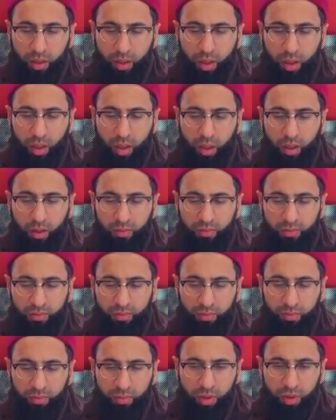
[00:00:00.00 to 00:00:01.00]
of
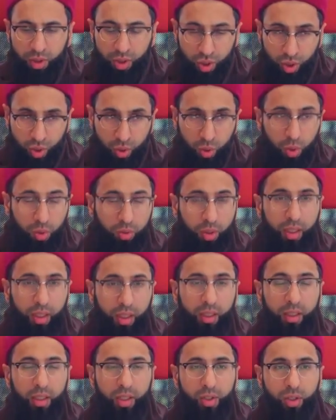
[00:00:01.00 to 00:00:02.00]
the slow
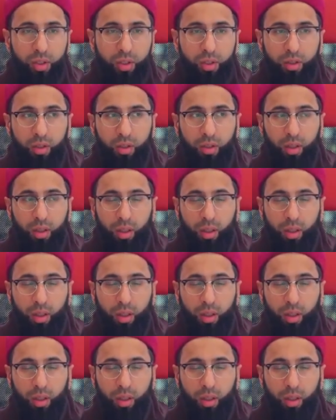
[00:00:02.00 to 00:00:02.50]
recognition